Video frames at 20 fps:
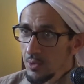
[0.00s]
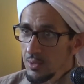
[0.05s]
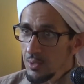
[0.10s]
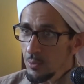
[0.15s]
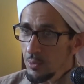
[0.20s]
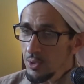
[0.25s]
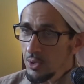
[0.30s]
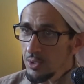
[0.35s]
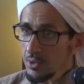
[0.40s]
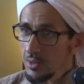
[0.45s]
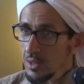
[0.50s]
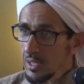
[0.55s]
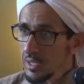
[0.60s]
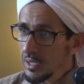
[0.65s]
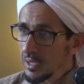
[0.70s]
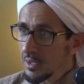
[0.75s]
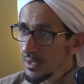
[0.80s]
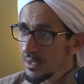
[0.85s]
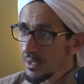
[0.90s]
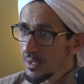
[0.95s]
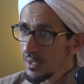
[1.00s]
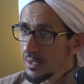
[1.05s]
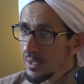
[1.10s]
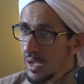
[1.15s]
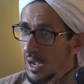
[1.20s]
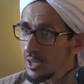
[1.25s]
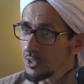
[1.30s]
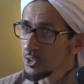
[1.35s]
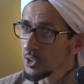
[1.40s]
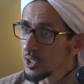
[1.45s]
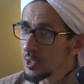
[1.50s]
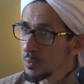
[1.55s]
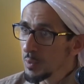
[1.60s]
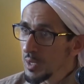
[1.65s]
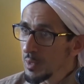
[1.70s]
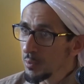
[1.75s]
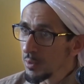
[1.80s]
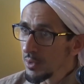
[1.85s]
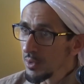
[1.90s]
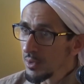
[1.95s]
They were not like 100
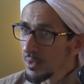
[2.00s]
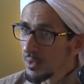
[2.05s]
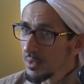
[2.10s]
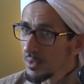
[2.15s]
people.